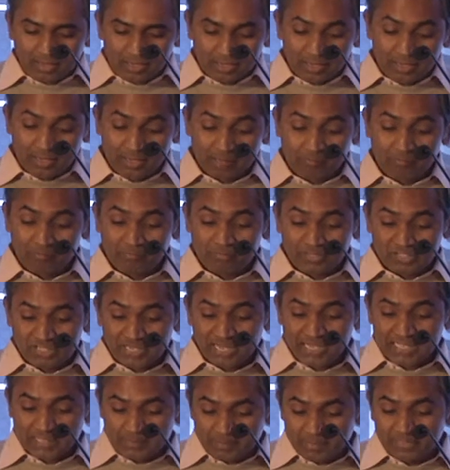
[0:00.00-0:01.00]
uh, which
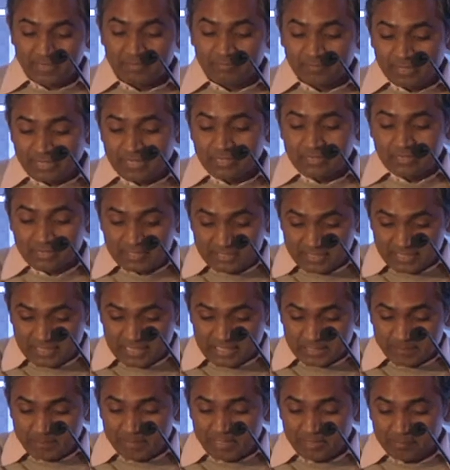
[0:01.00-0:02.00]
has been a very interesting
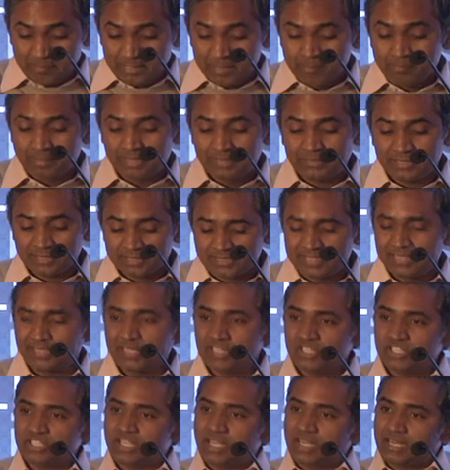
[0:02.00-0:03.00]
experiment. But the
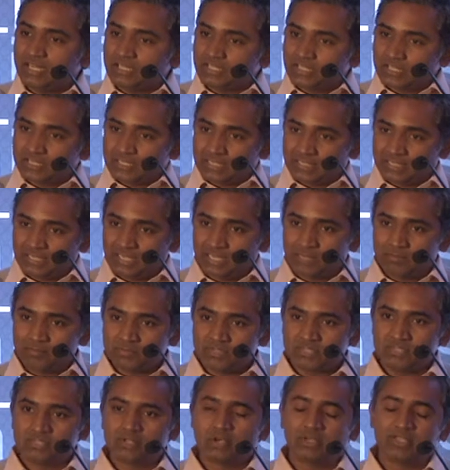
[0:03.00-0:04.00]
second challenge that
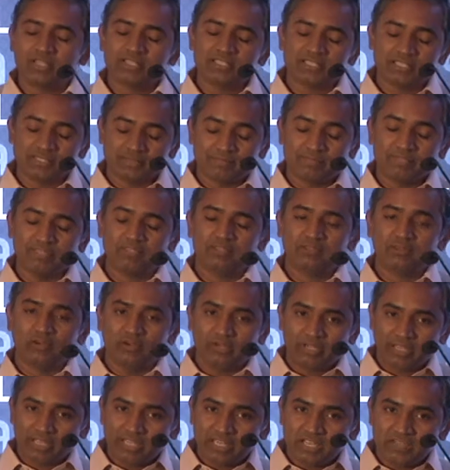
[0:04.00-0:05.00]
comes, not with
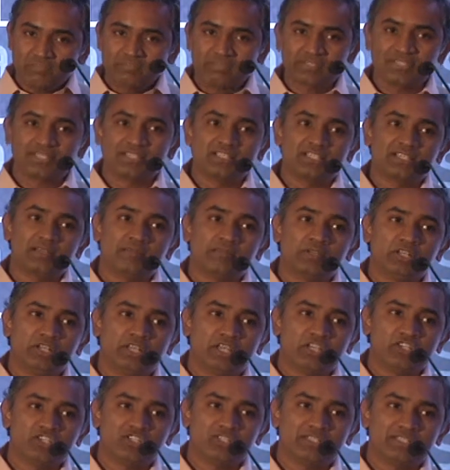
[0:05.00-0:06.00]
any of such
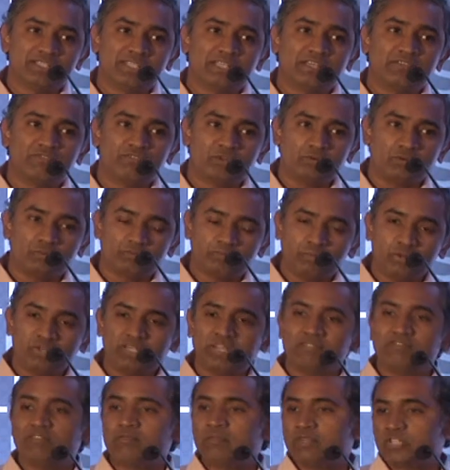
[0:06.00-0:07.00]
communication, is that if you put
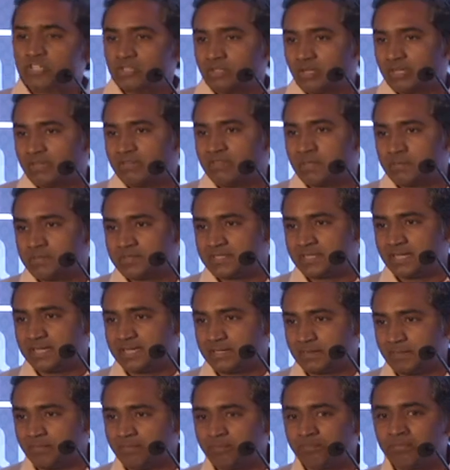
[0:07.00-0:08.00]
information on a
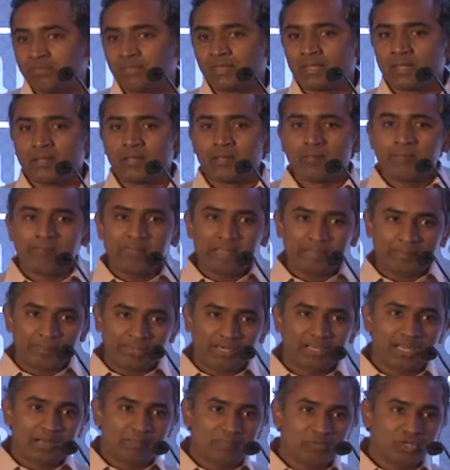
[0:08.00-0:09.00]
website,
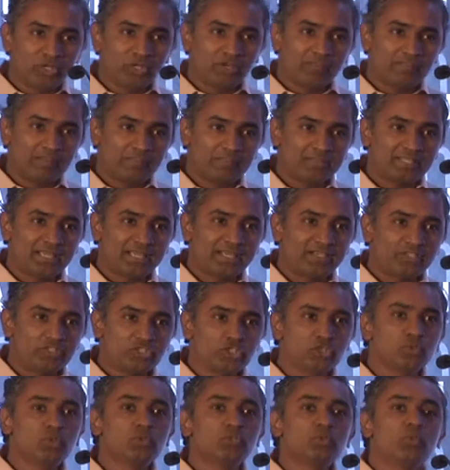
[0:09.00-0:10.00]
people come to your website,
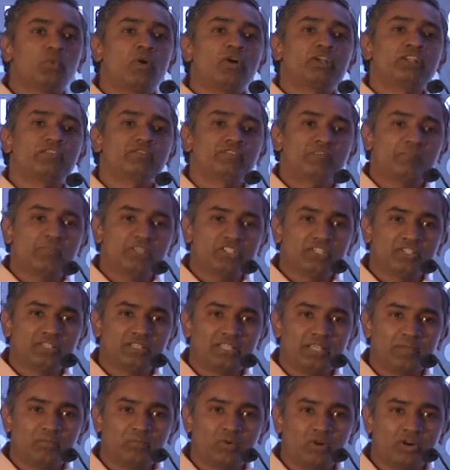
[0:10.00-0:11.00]
choose what
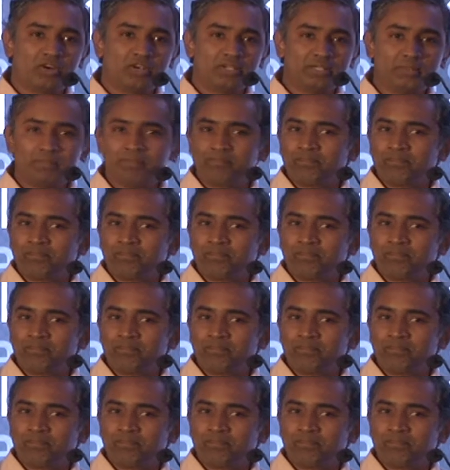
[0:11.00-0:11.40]
information they want,